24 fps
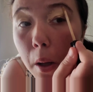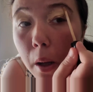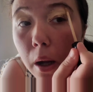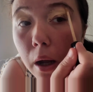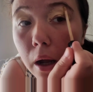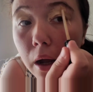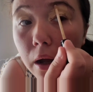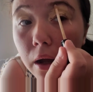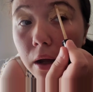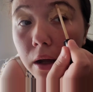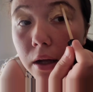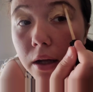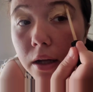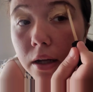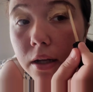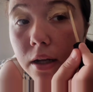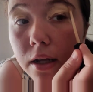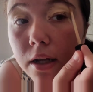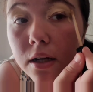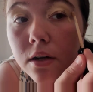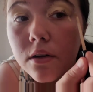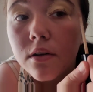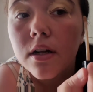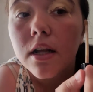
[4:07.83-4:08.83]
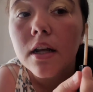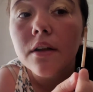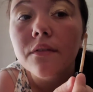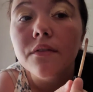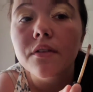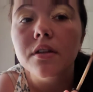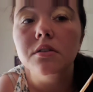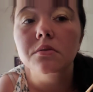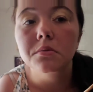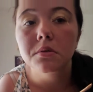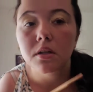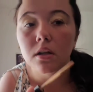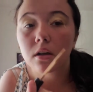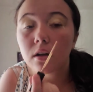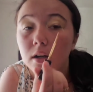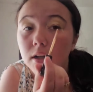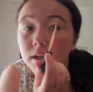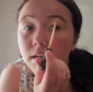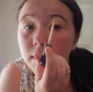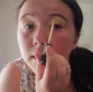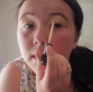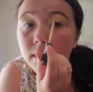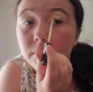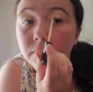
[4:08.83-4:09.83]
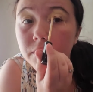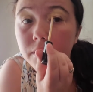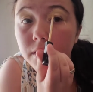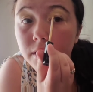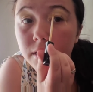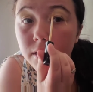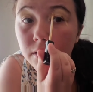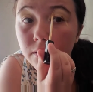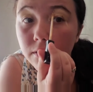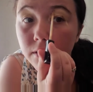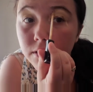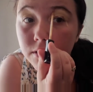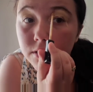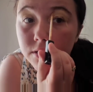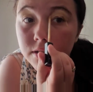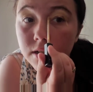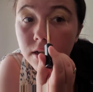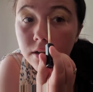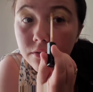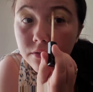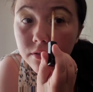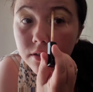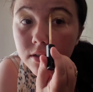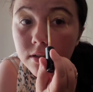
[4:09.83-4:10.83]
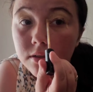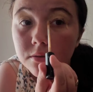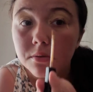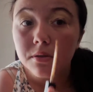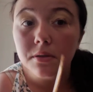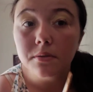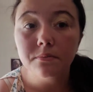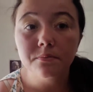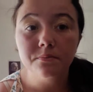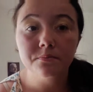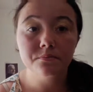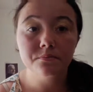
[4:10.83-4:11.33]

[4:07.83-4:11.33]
I don't have this one on hand right now. I just have this one.